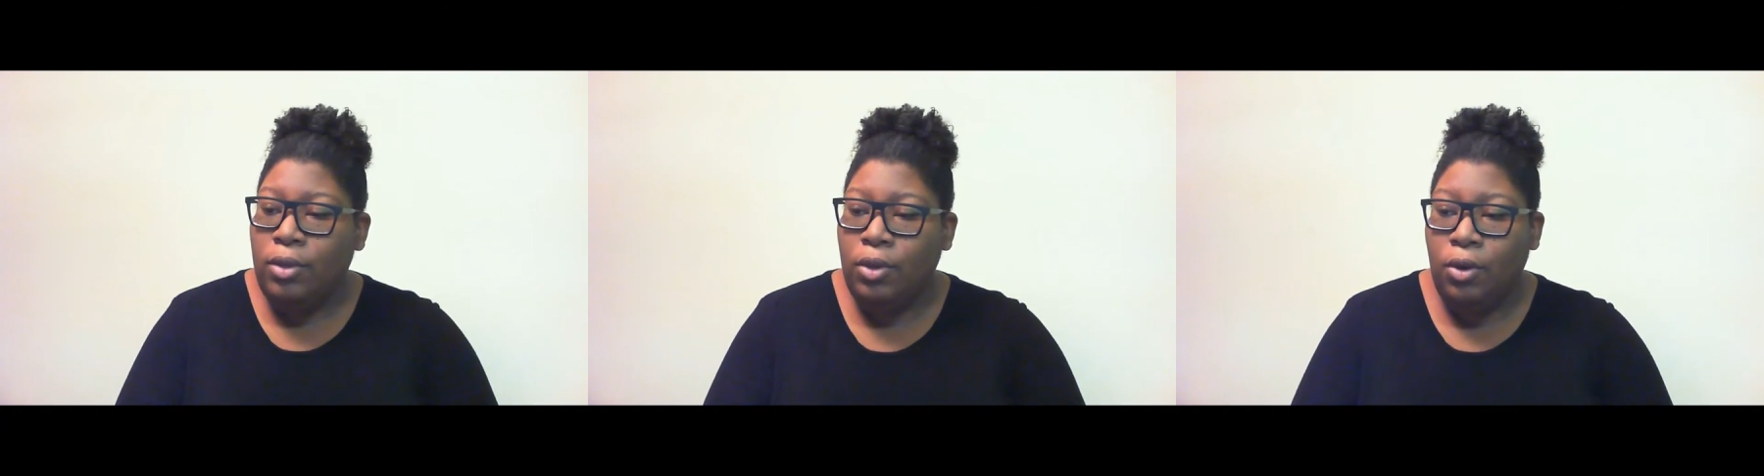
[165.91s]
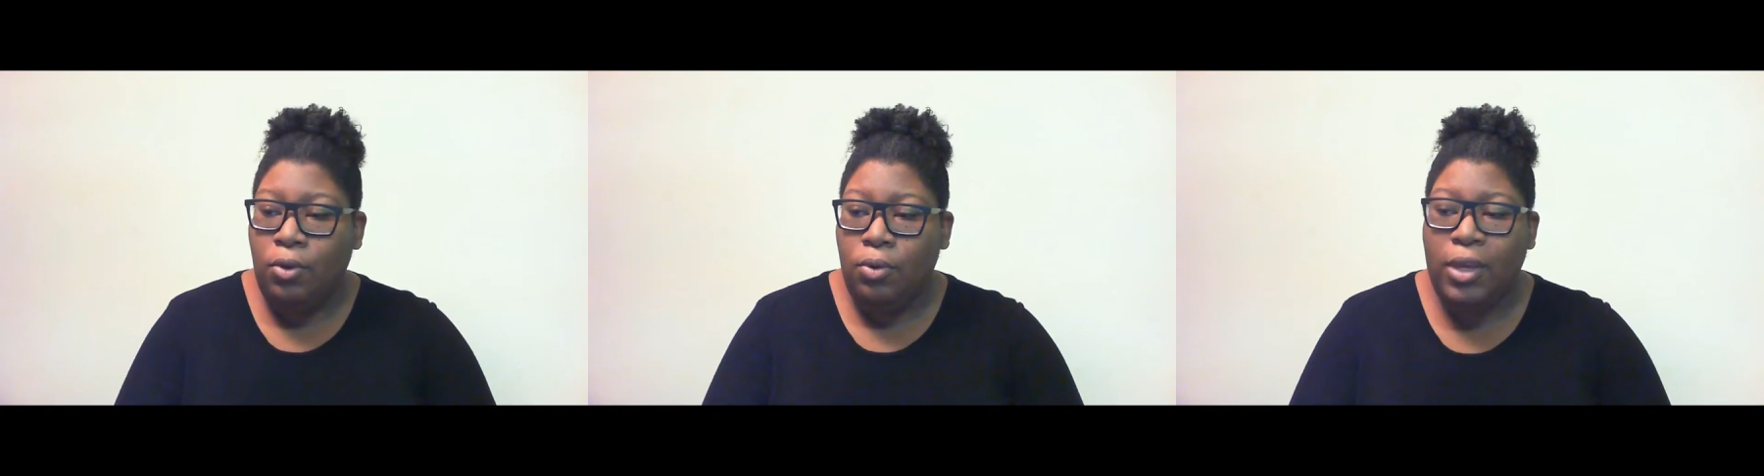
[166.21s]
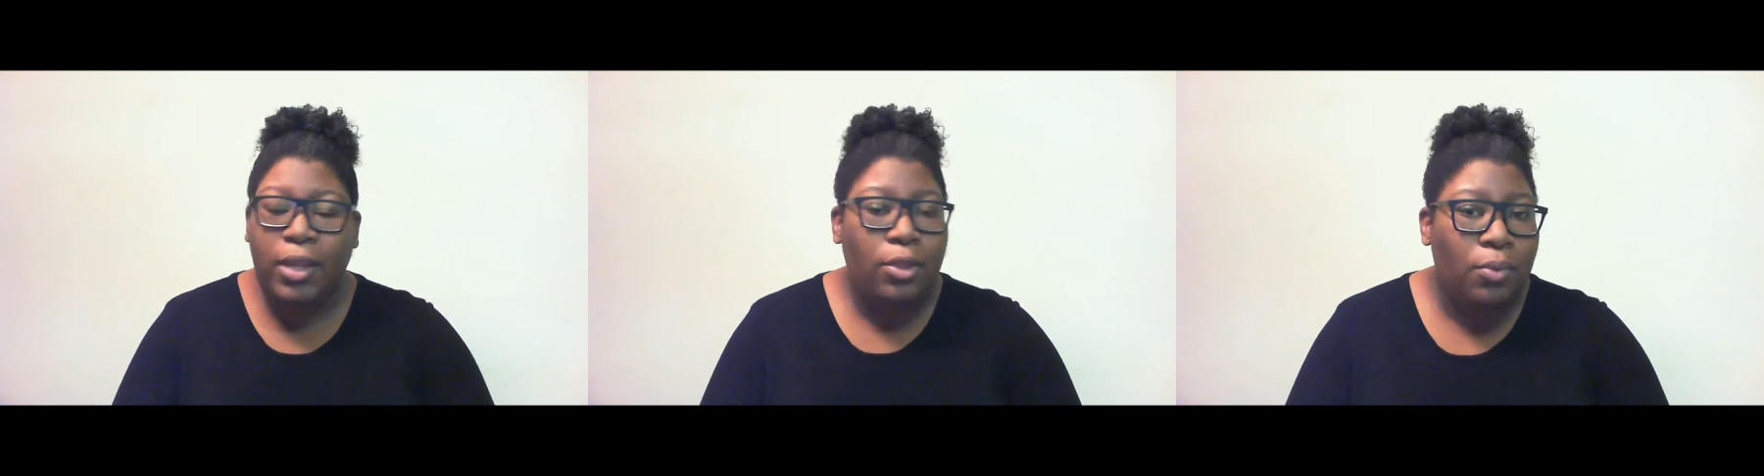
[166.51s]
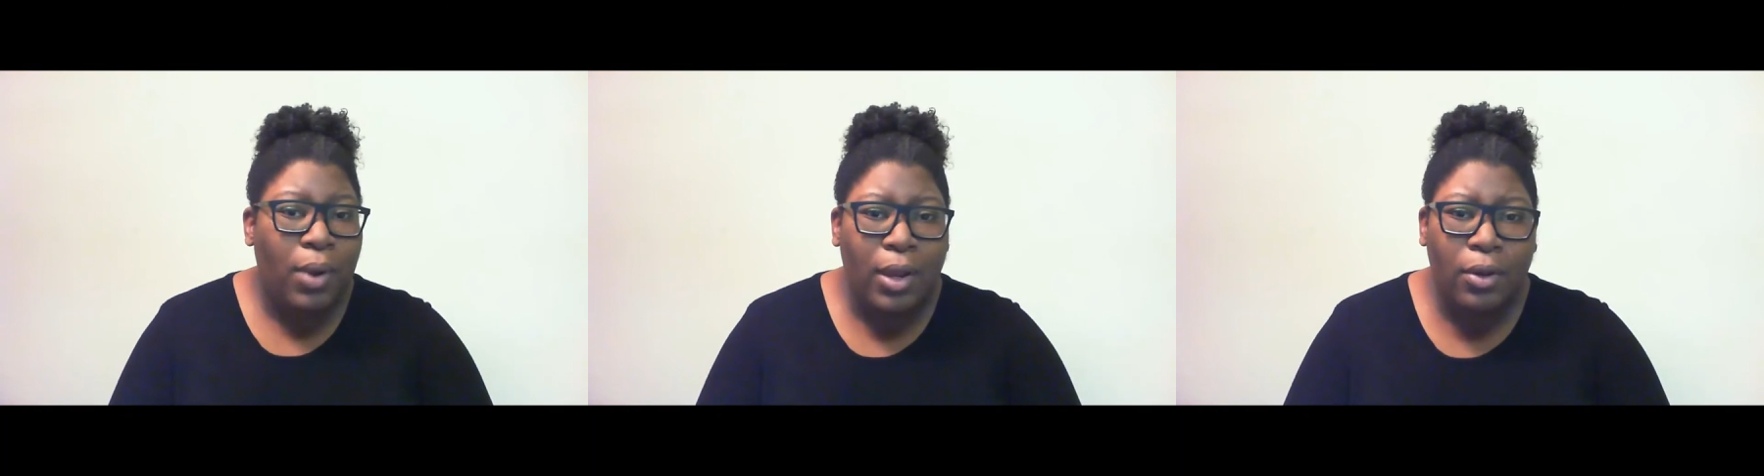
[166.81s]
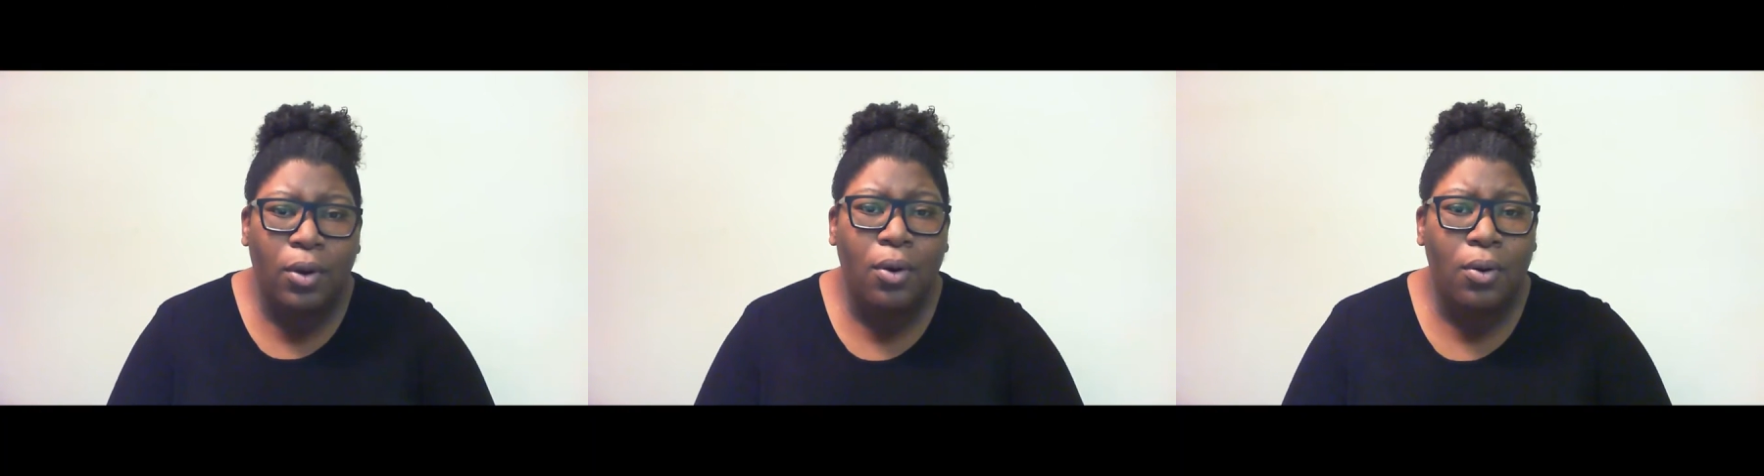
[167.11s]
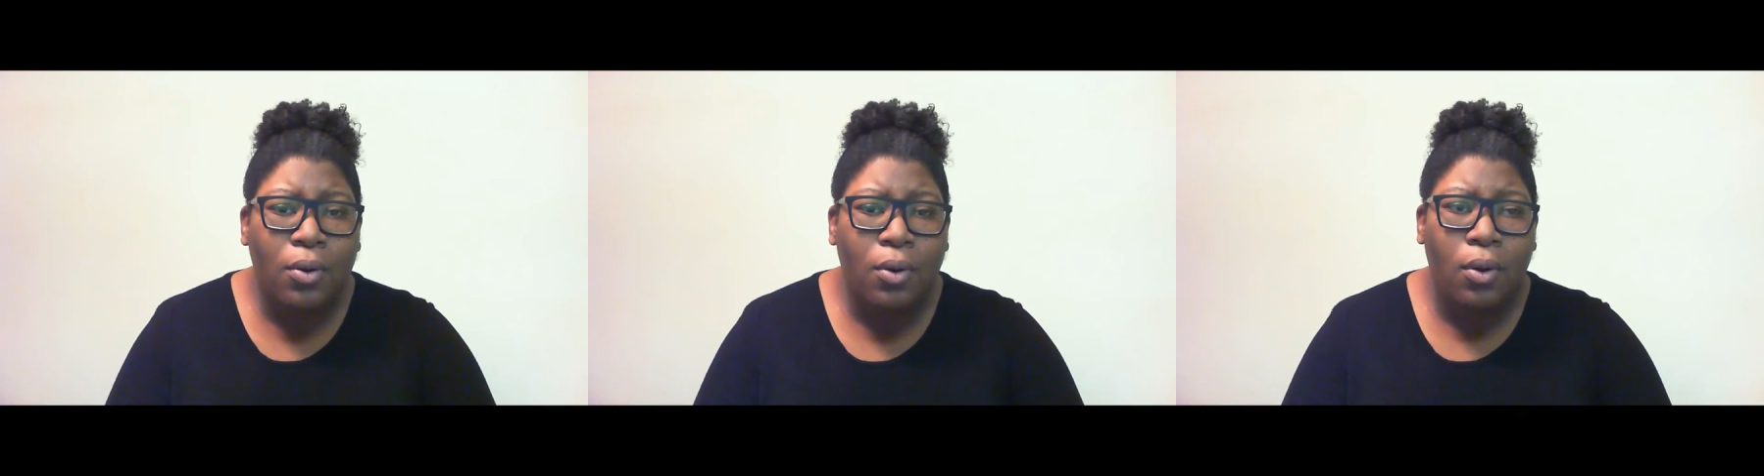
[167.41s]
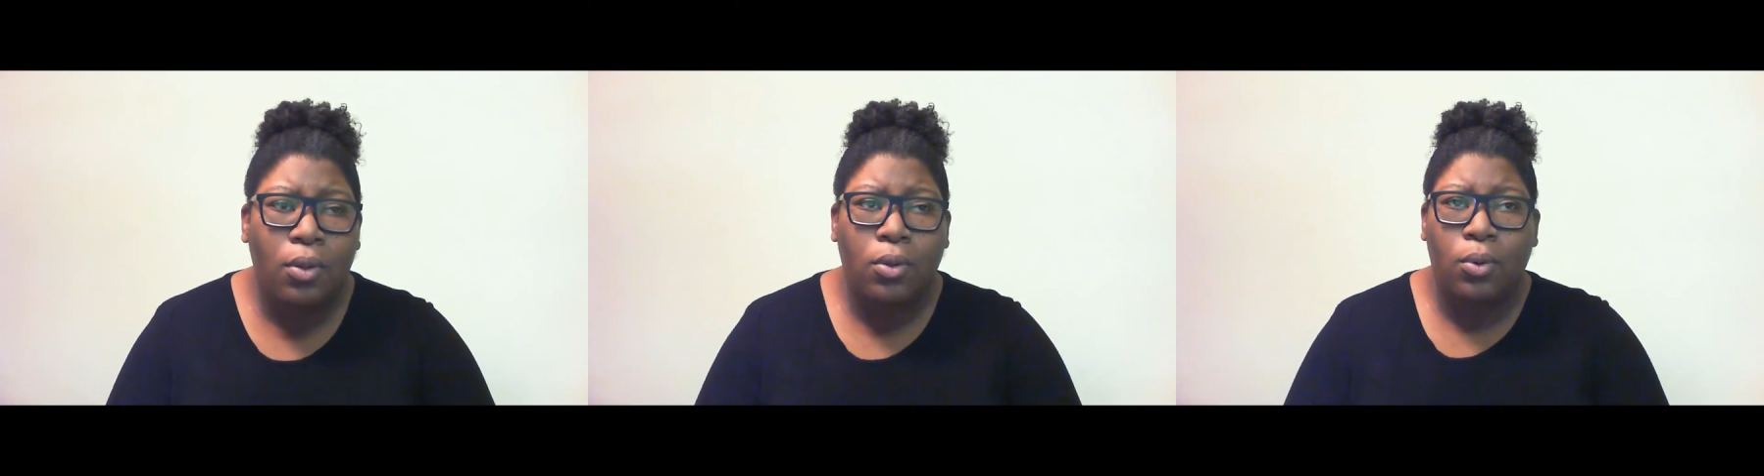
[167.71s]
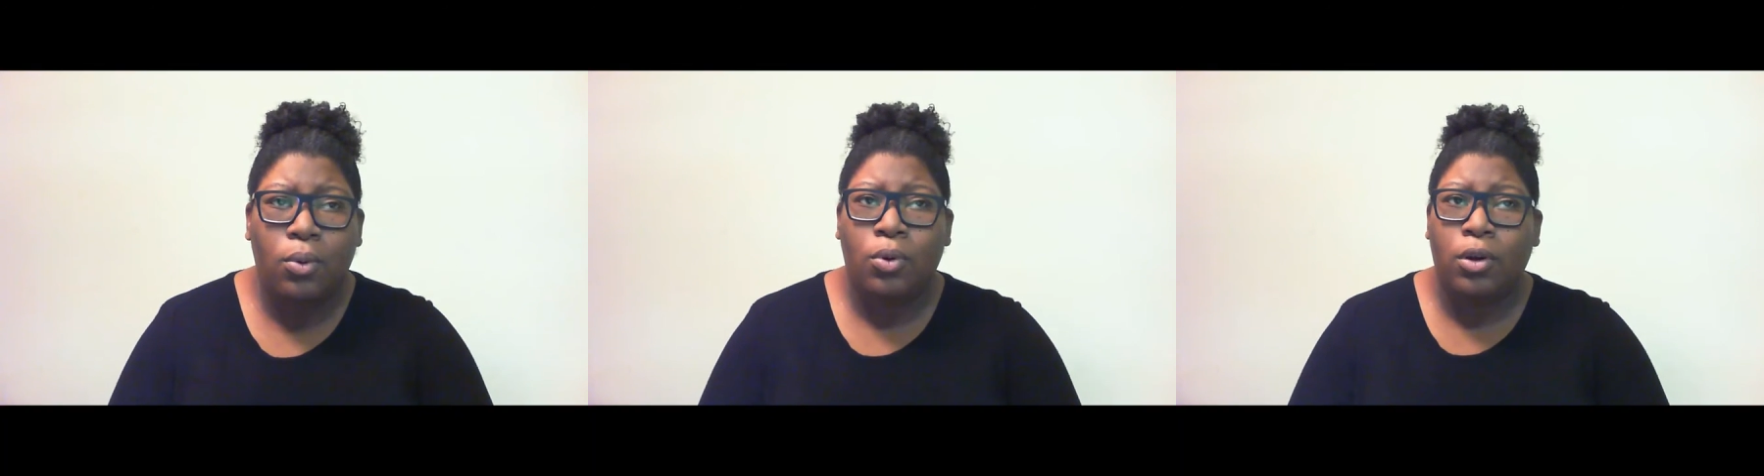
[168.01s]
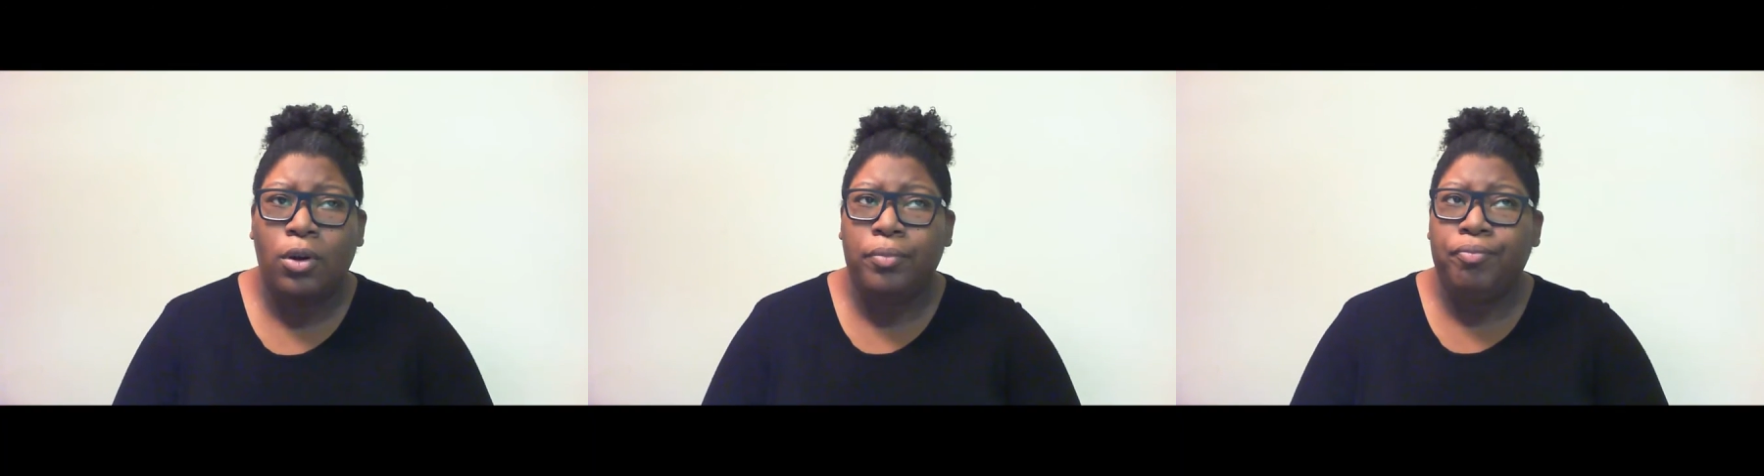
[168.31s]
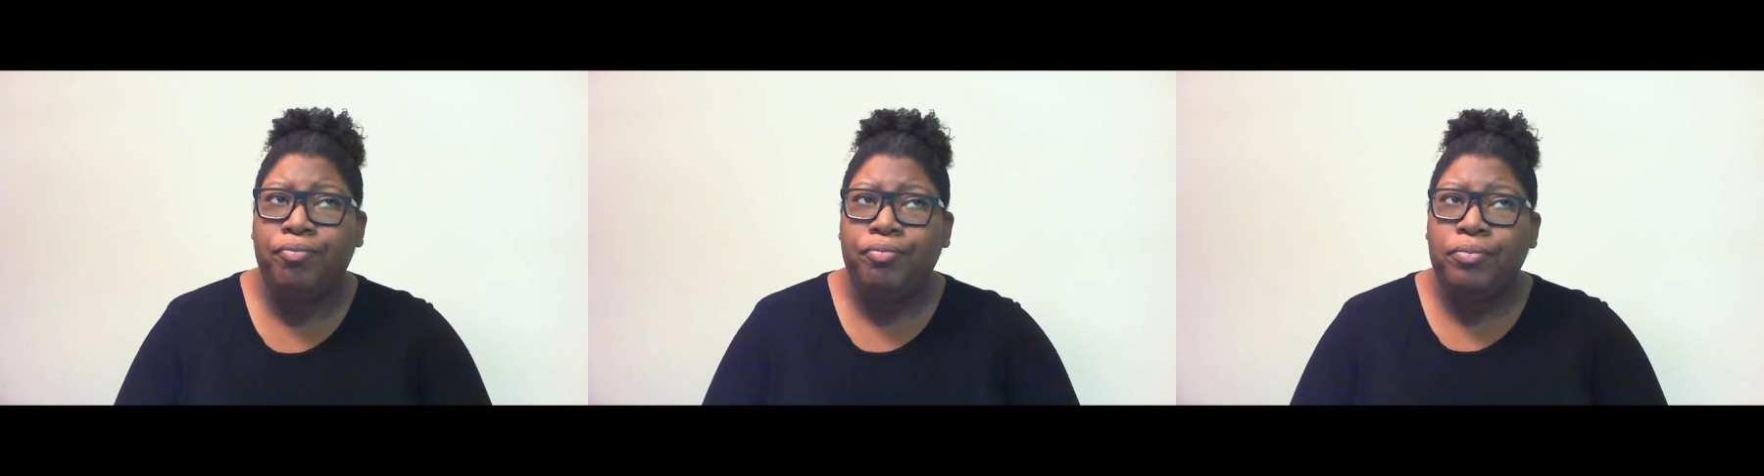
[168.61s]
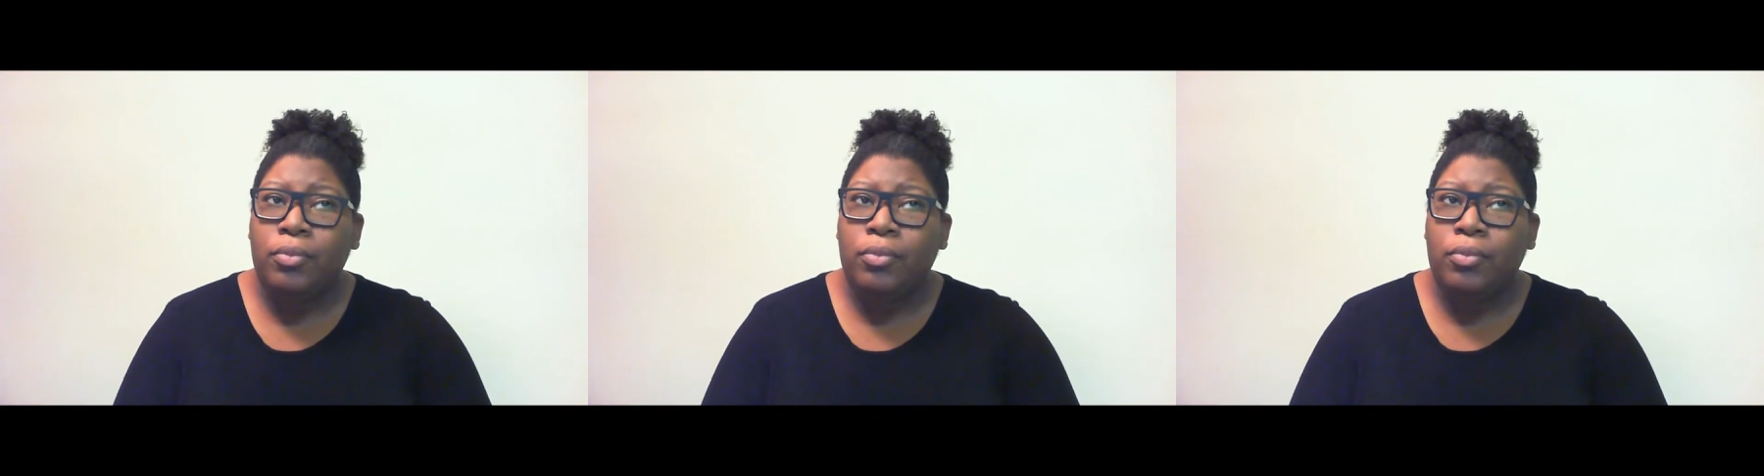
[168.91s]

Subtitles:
you know, get the right girl, or,